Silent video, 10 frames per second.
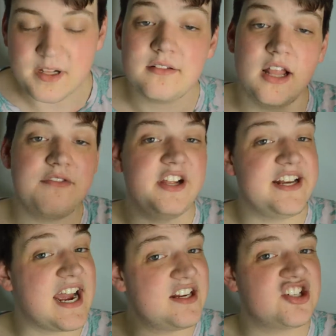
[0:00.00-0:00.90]
lovely
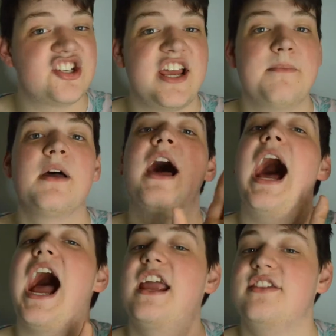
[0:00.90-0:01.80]
knight shit.
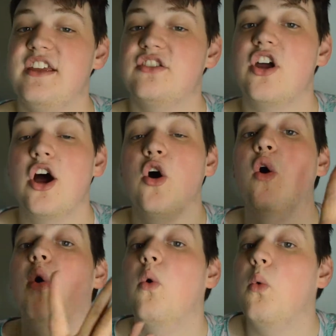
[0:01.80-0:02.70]
I think
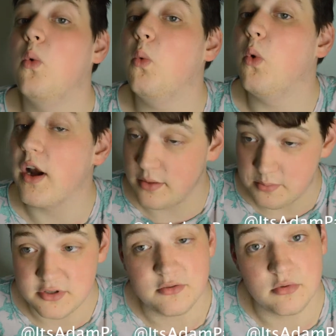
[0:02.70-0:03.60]
though one of
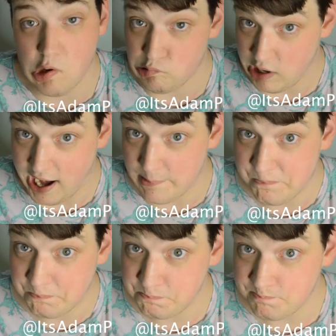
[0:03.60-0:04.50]
them two's gonna die.
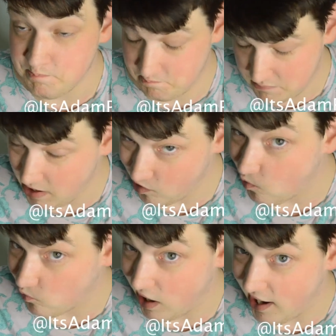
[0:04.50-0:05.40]
They're
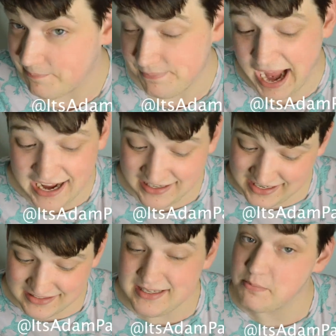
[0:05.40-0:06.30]
gonna die. I
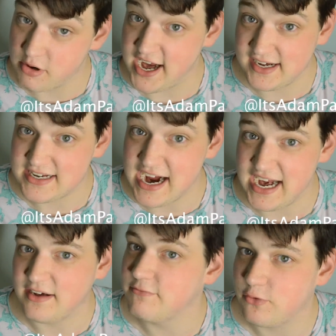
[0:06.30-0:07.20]
can see Brienne
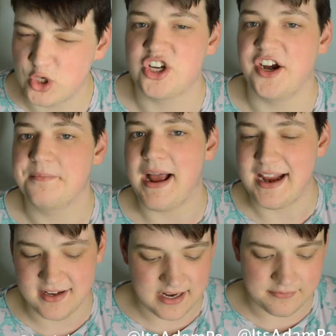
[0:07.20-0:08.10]
dying for sure.
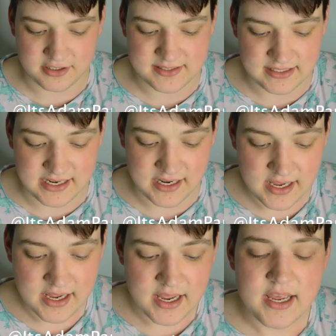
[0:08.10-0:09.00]
I can definitely see it
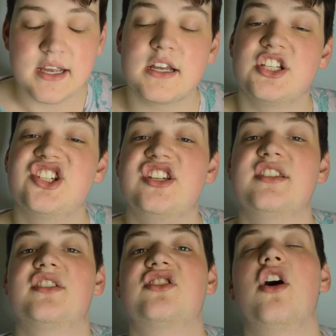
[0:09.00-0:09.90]
because
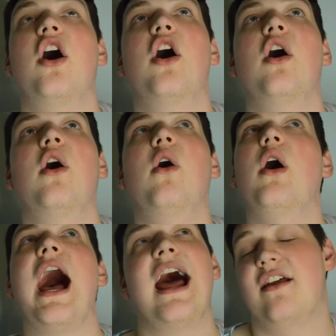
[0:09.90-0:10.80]
she's
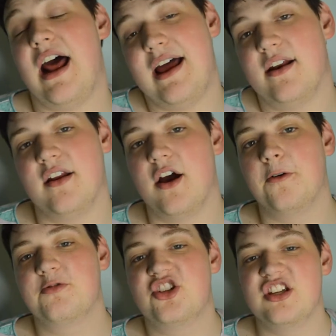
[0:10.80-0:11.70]
so I don't
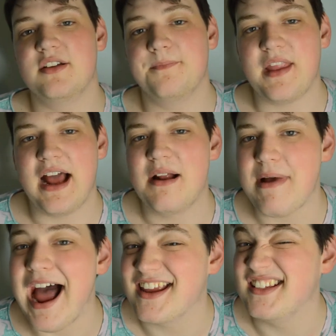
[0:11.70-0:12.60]
know.
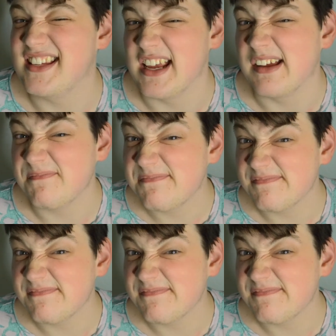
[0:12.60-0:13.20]
I could see it.